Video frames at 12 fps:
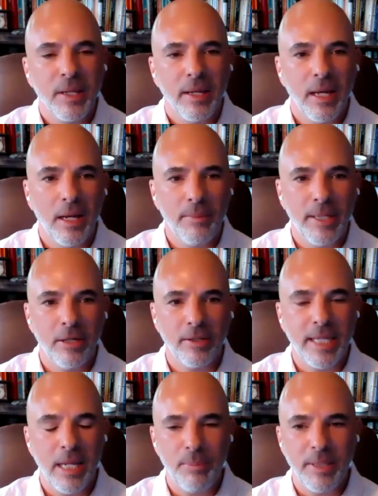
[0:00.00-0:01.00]
and our
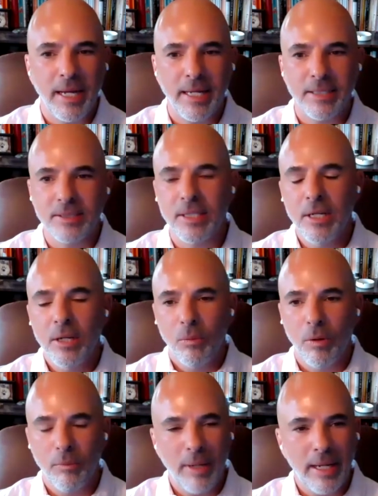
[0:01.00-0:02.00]
KPIs
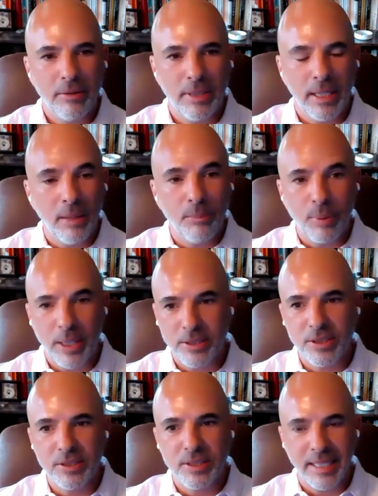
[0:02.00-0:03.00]
were around
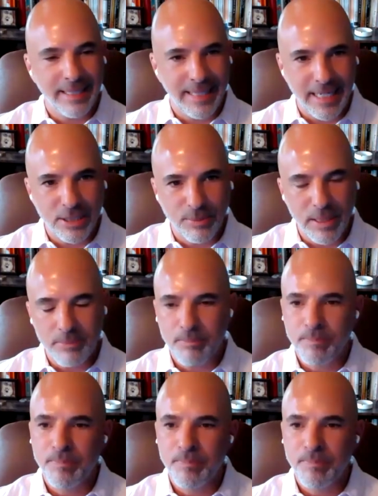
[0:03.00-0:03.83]
impressions and engagement.